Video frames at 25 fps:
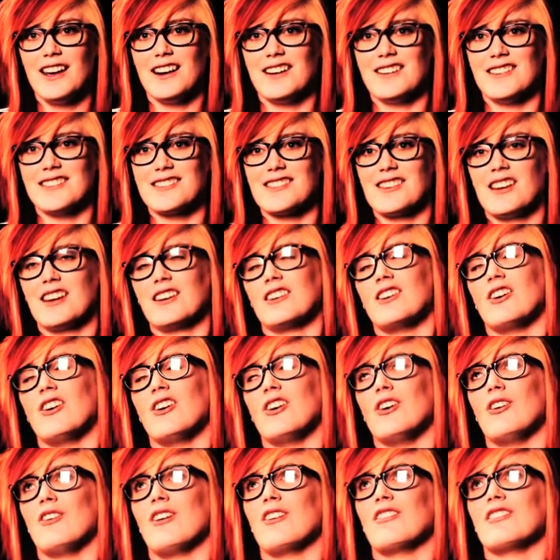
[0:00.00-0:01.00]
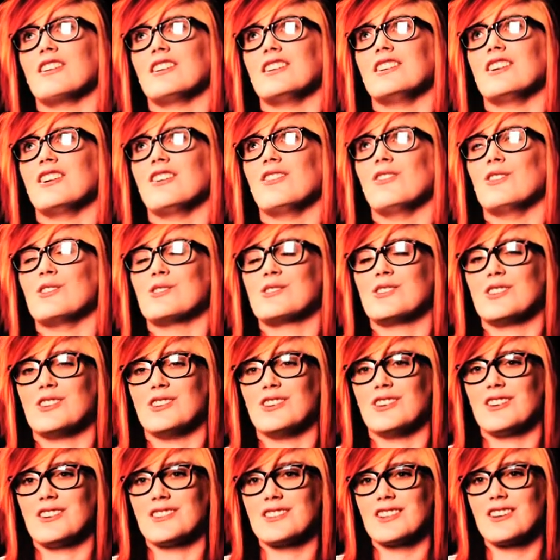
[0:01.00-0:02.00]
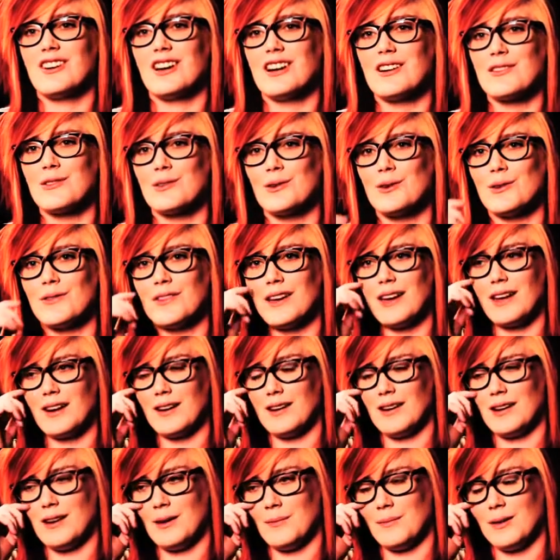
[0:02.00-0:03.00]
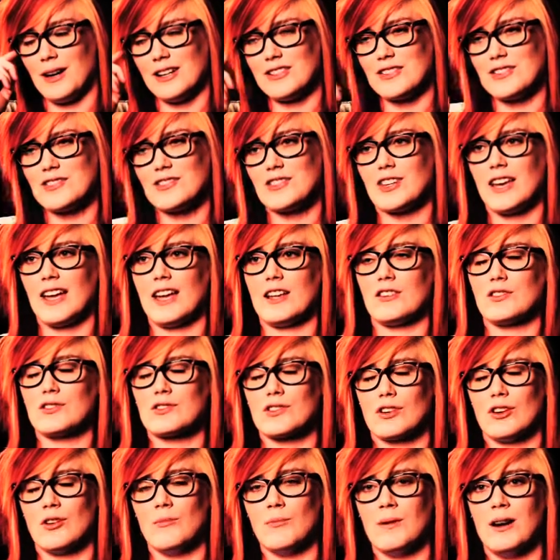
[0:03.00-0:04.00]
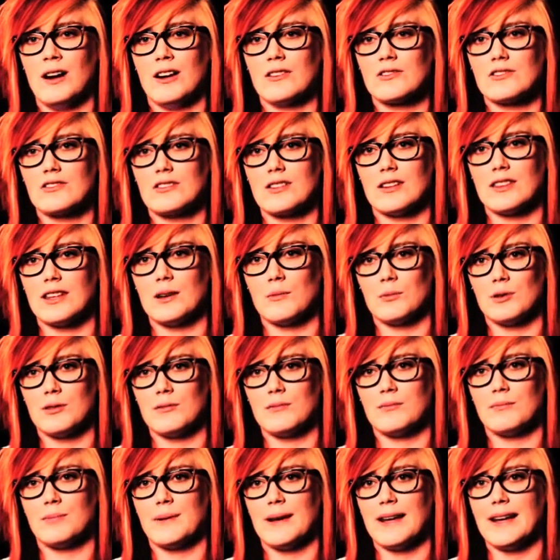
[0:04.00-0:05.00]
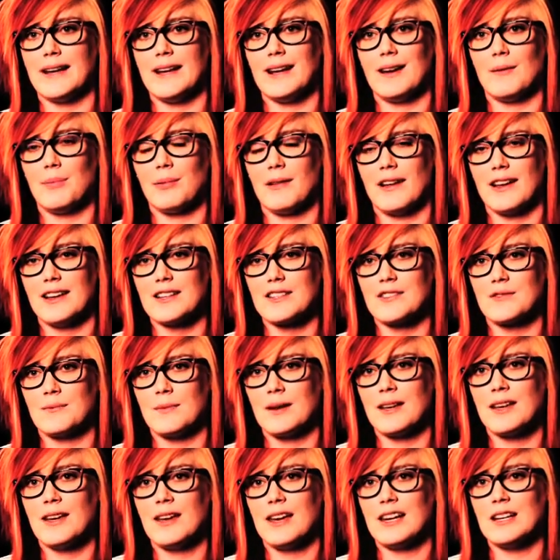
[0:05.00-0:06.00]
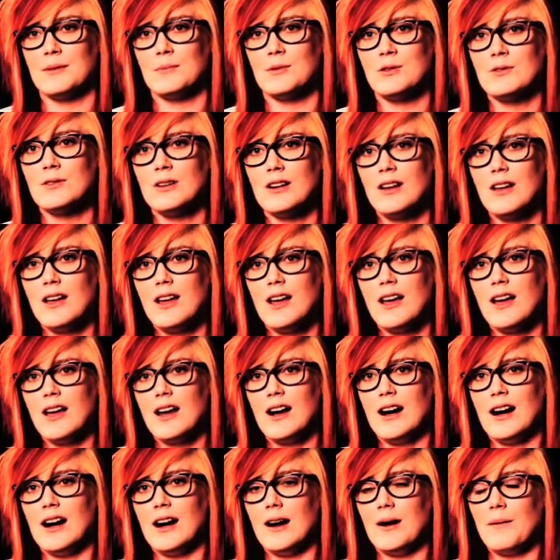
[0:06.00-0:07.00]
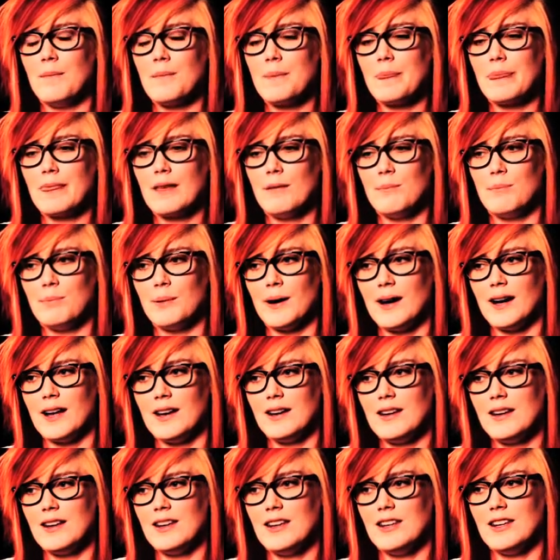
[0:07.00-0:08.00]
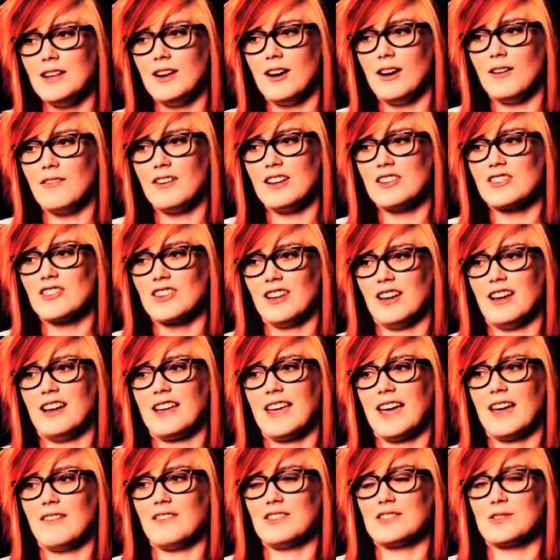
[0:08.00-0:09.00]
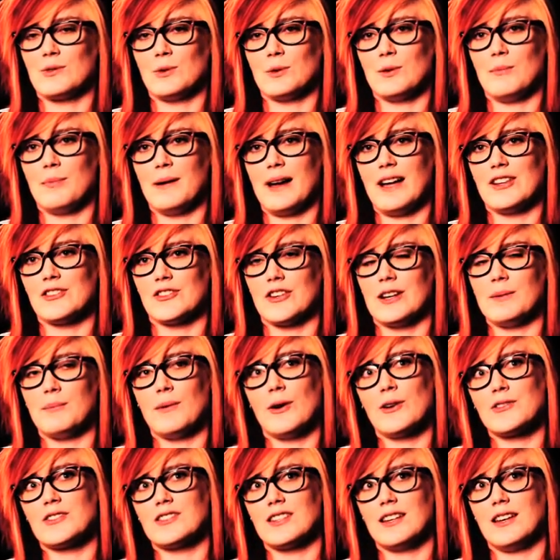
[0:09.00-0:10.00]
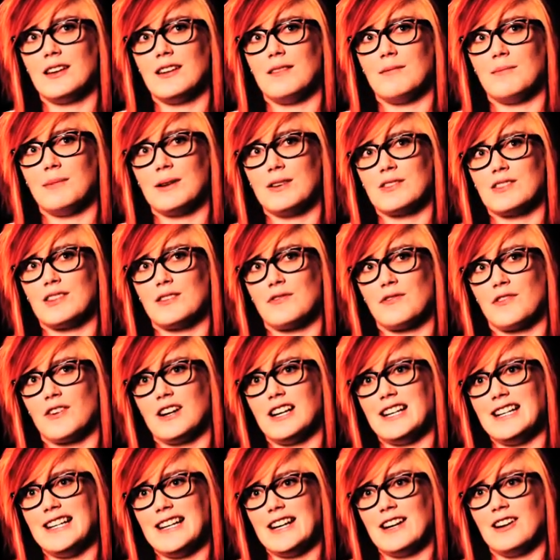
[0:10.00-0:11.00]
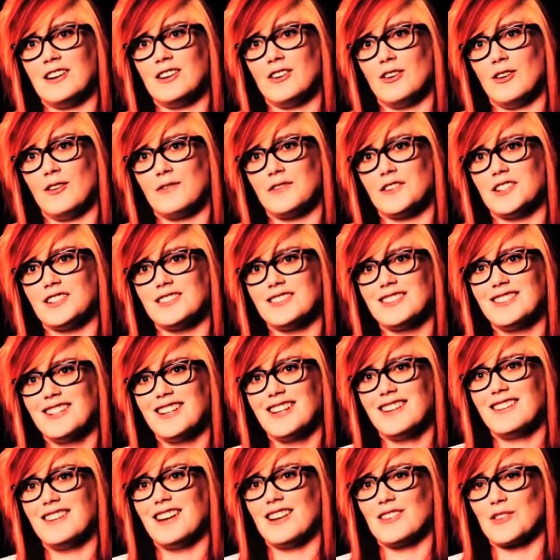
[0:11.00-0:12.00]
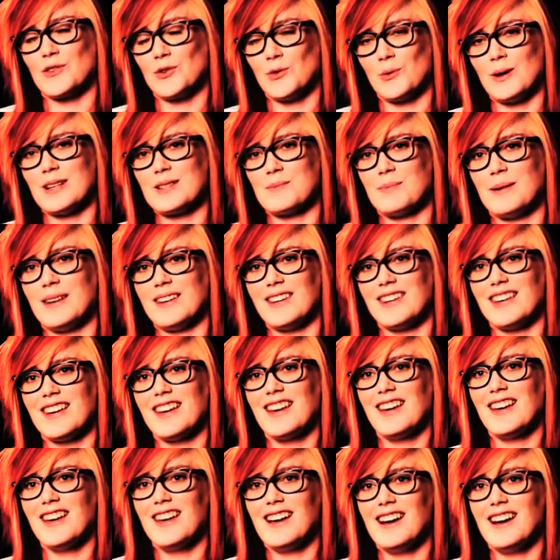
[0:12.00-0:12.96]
and I was like, no, I really don't want to, because I kind of thought that I just changed so much that there wouldn't be a place for me anymore. But eventually I gave into all the badgering, mostly because of the free dinner offer. That's always appealing.